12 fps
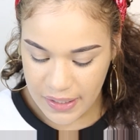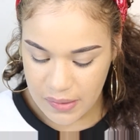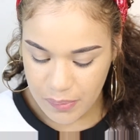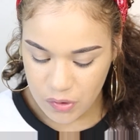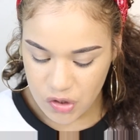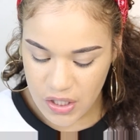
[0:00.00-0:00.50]

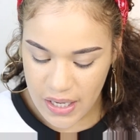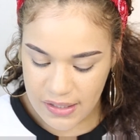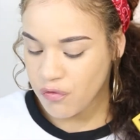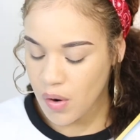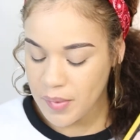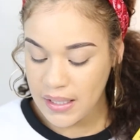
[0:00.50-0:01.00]
blendable
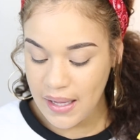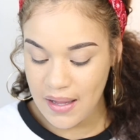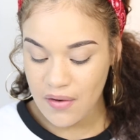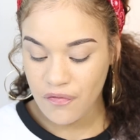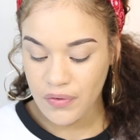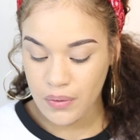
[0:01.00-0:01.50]
shades, formula
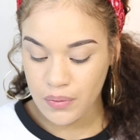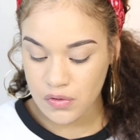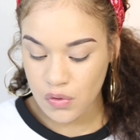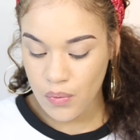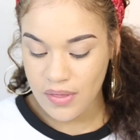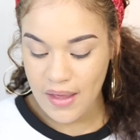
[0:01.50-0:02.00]

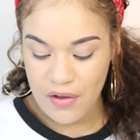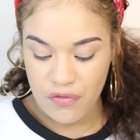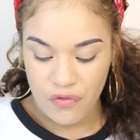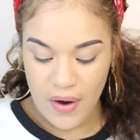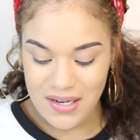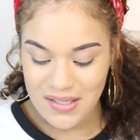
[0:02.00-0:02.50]
infused with a
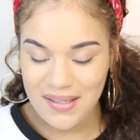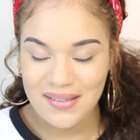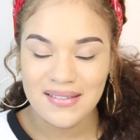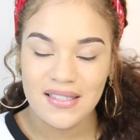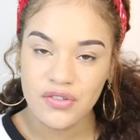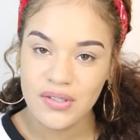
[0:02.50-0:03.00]
fresh
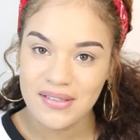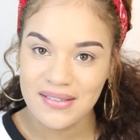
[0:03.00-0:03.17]
citrus